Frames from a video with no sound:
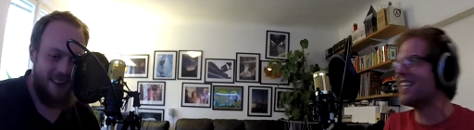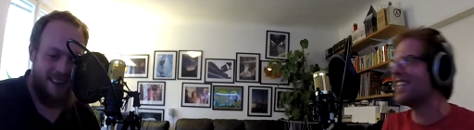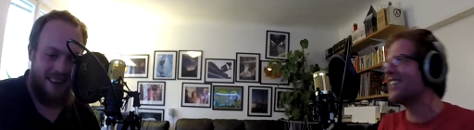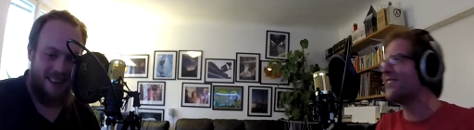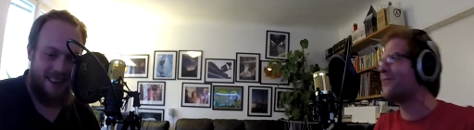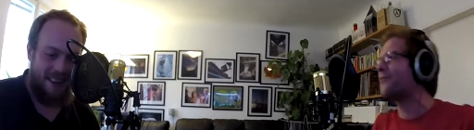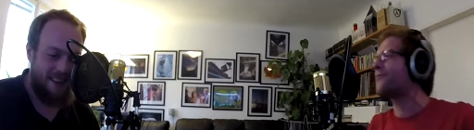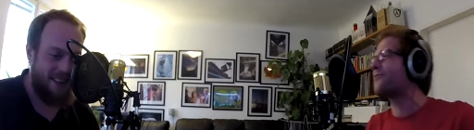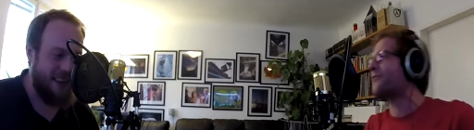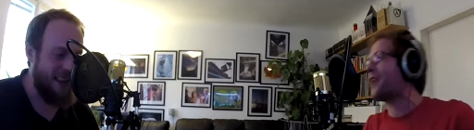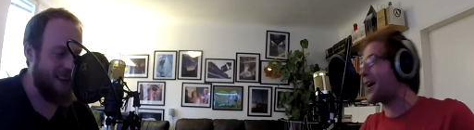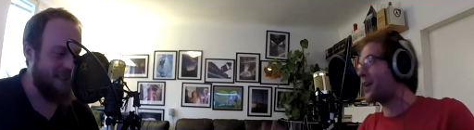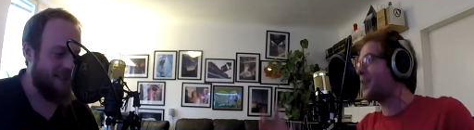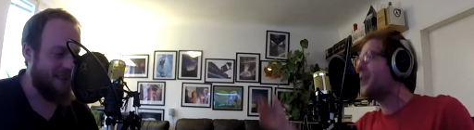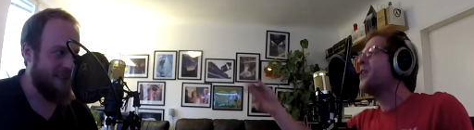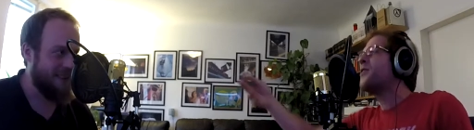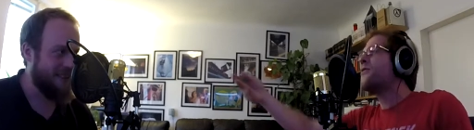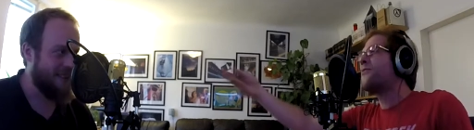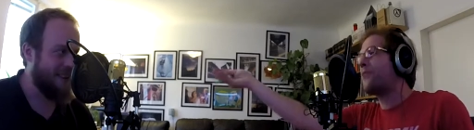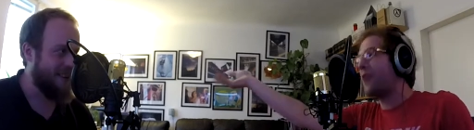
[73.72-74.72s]
Speaker 1: The
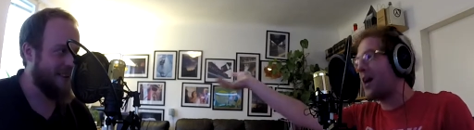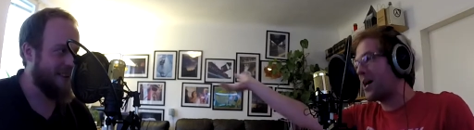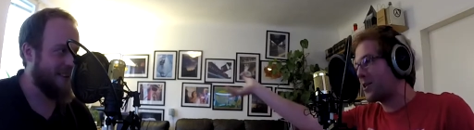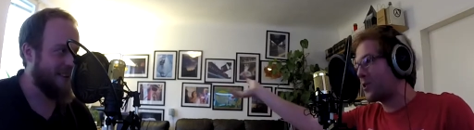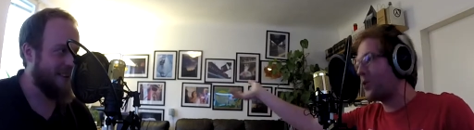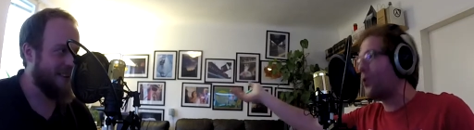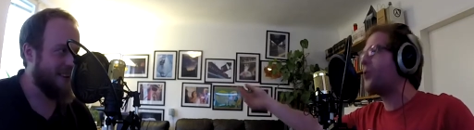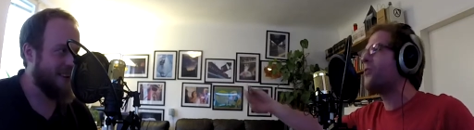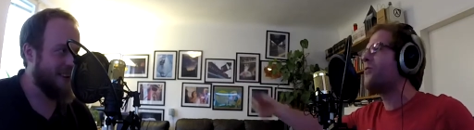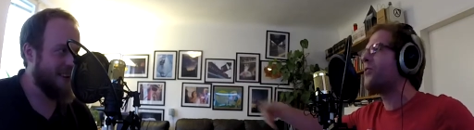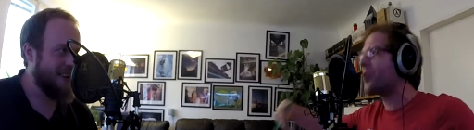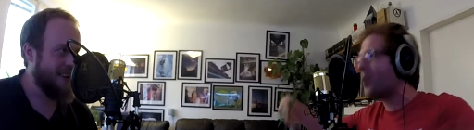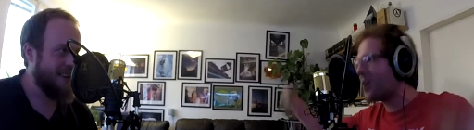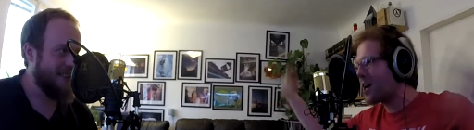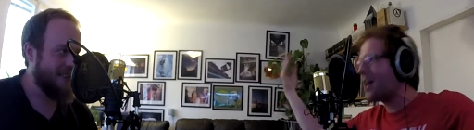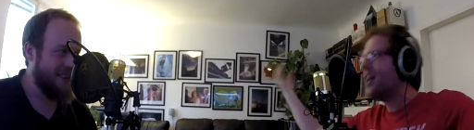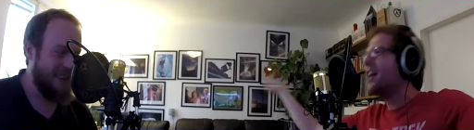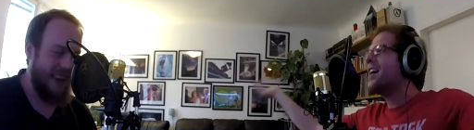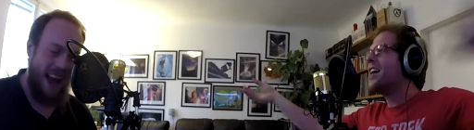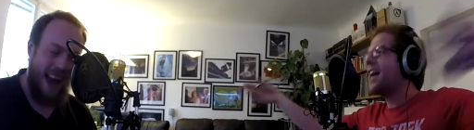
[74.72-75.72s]
teachers are fucked
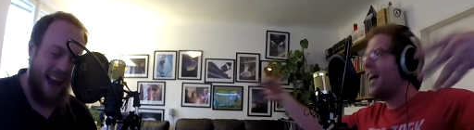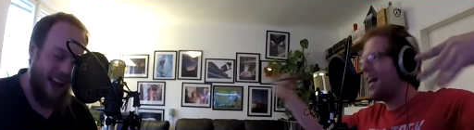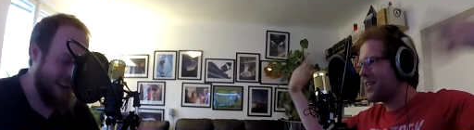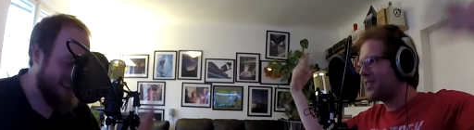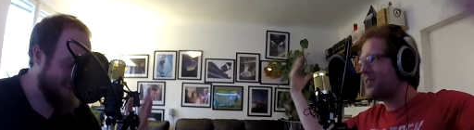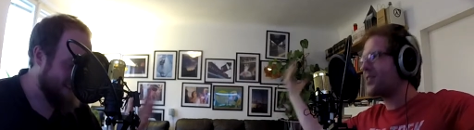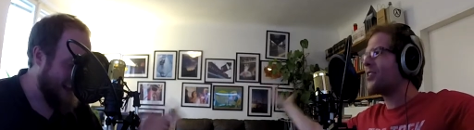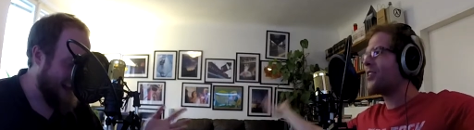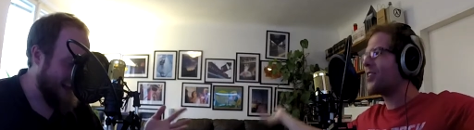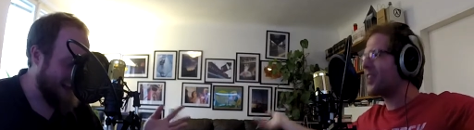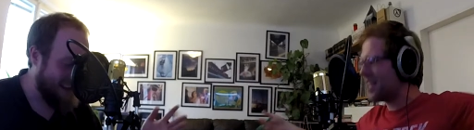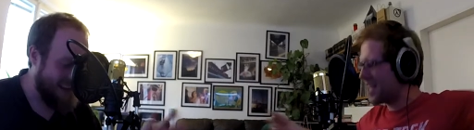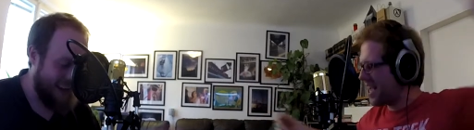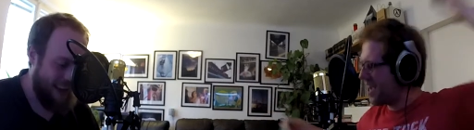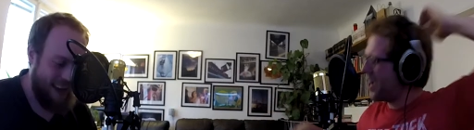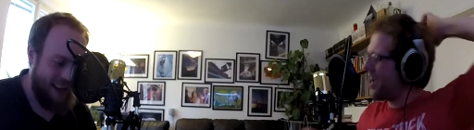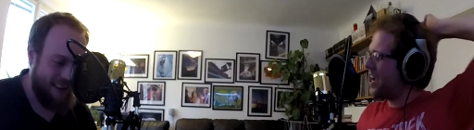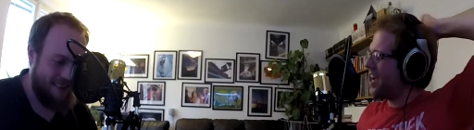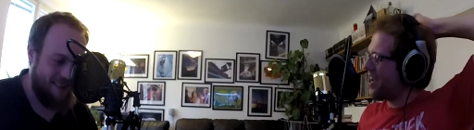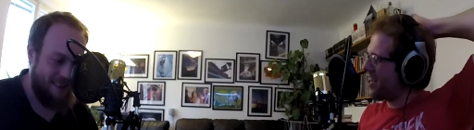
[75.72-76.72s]
over.
Speaker 2: Yeah, exactly. So,
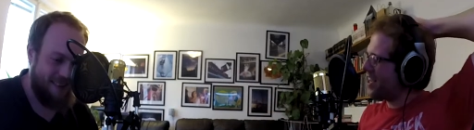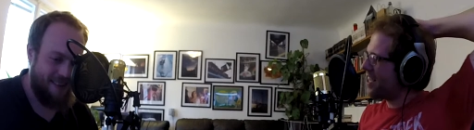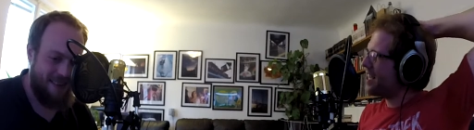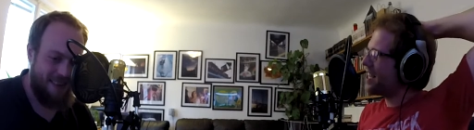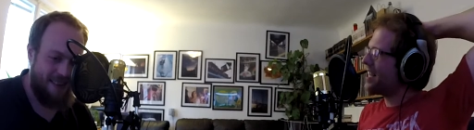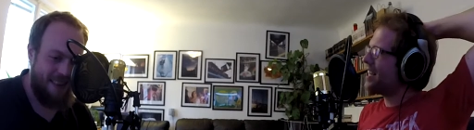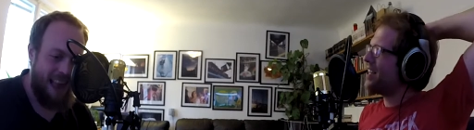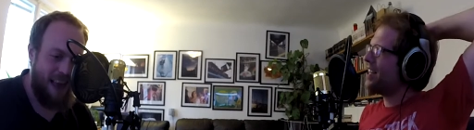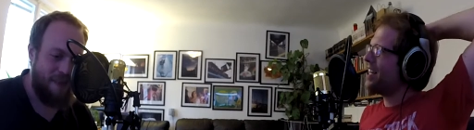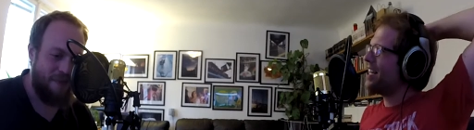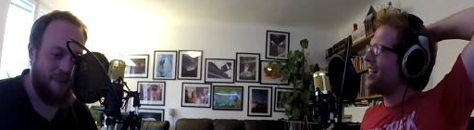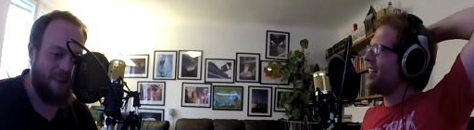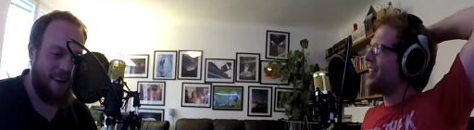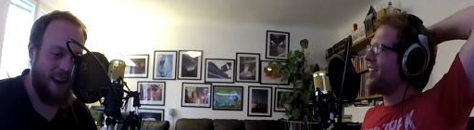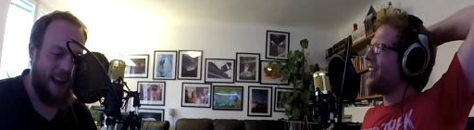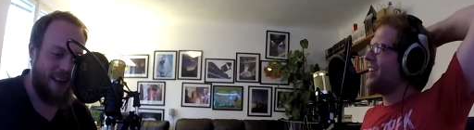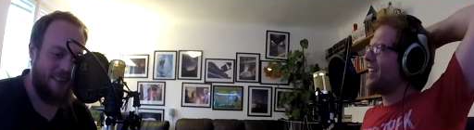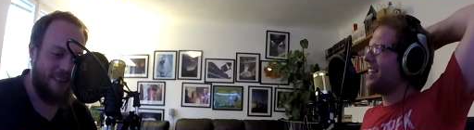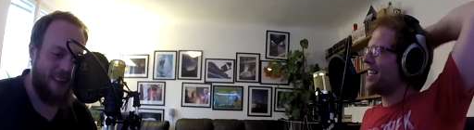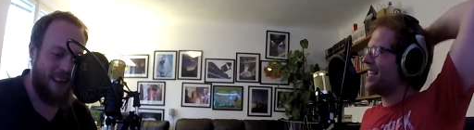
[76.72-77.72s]
yeah. It's just a
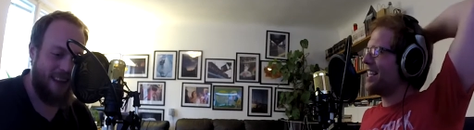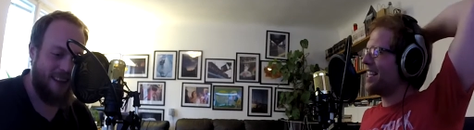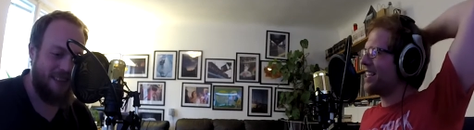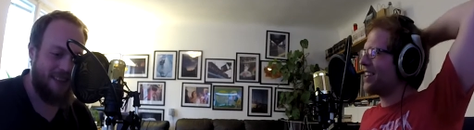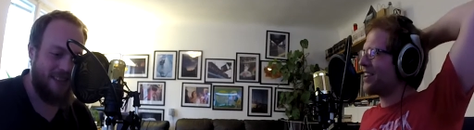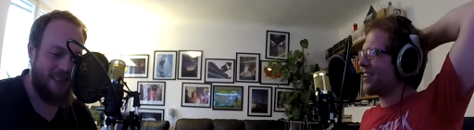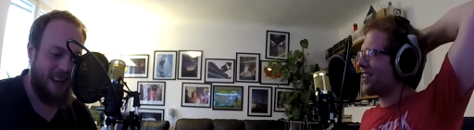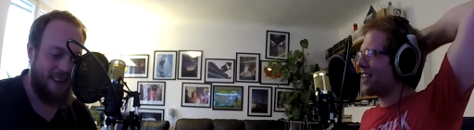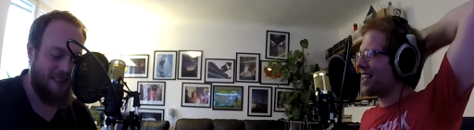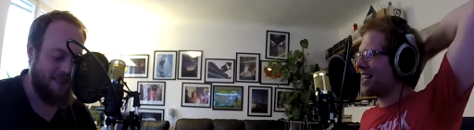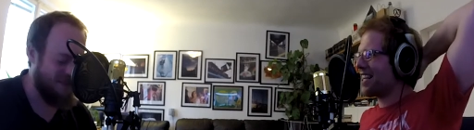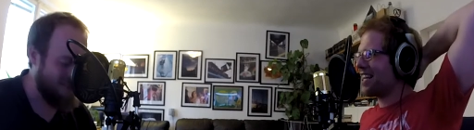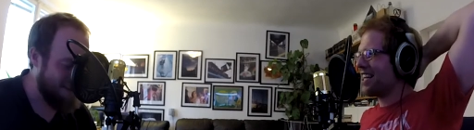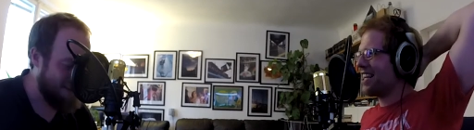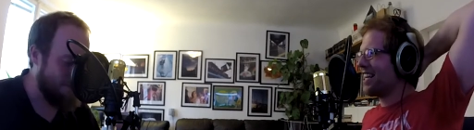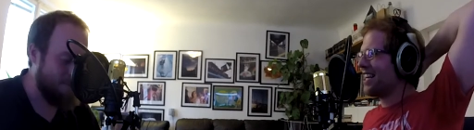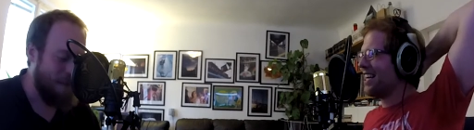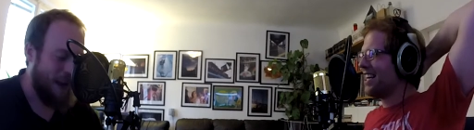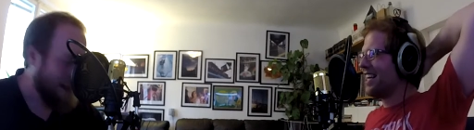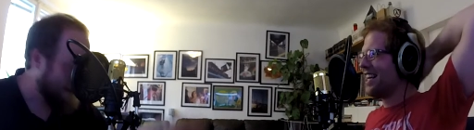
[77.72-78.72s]
never-ending cycle. So
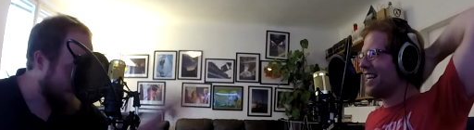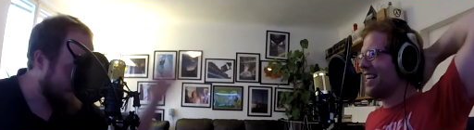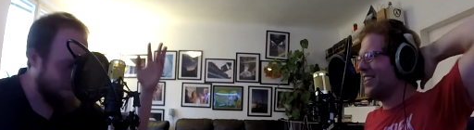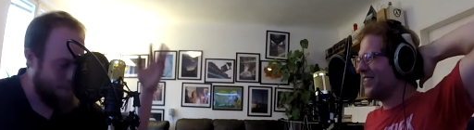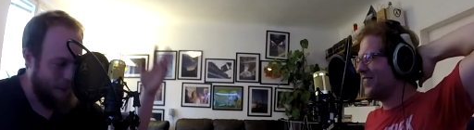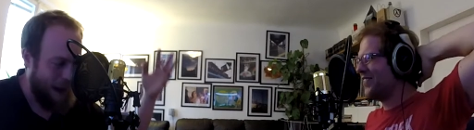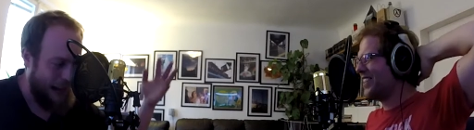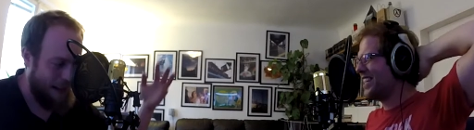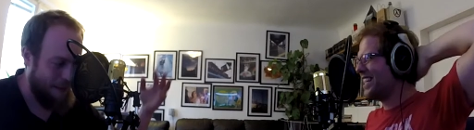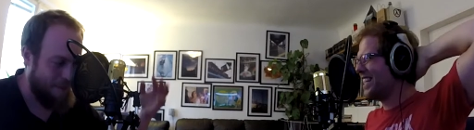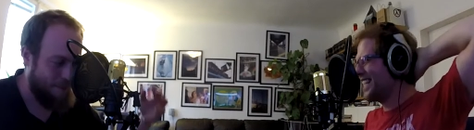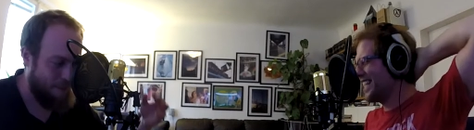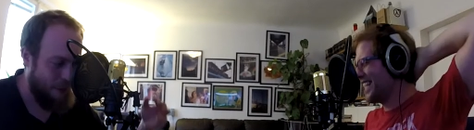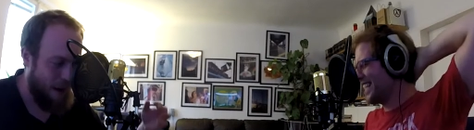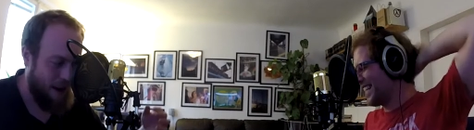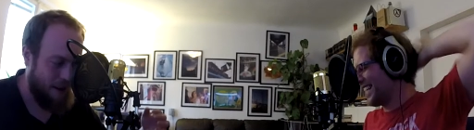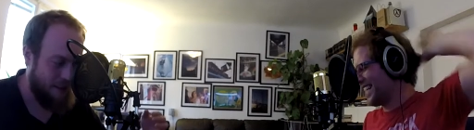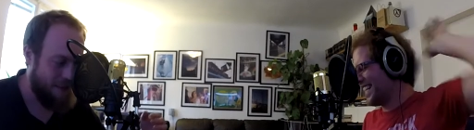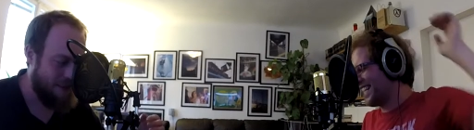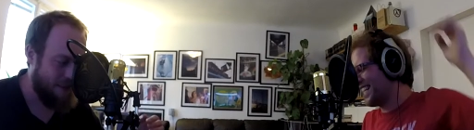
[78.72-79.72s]
just make a bad
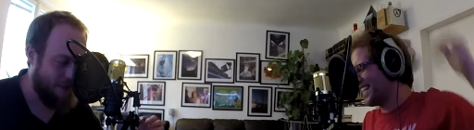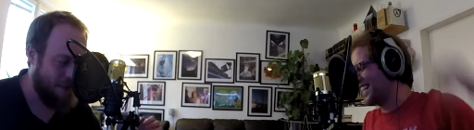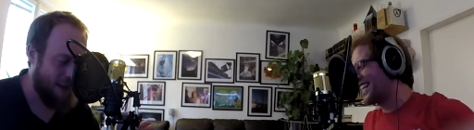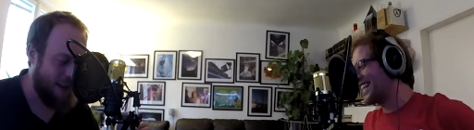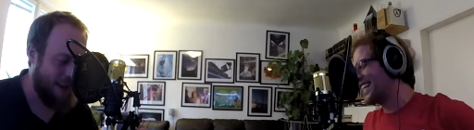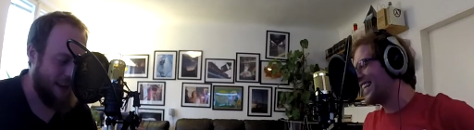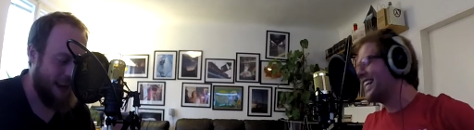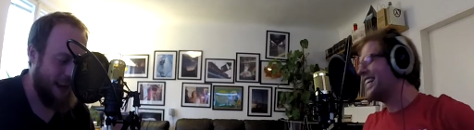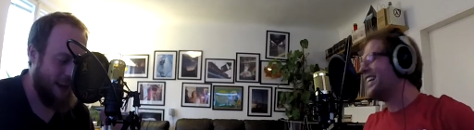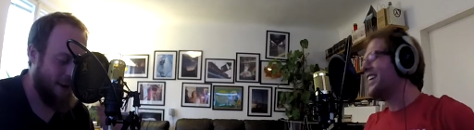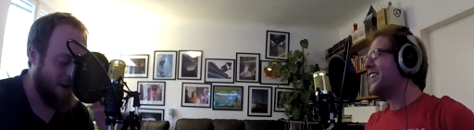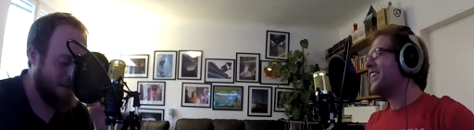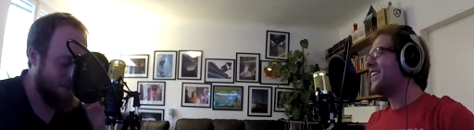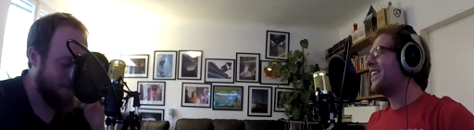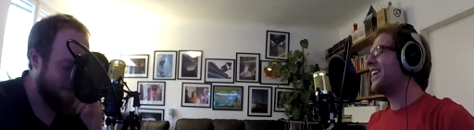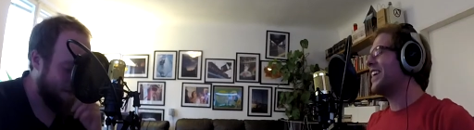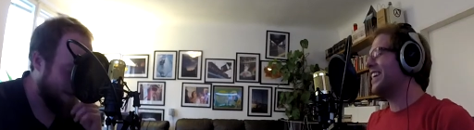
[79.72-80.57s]
pun so we can get on with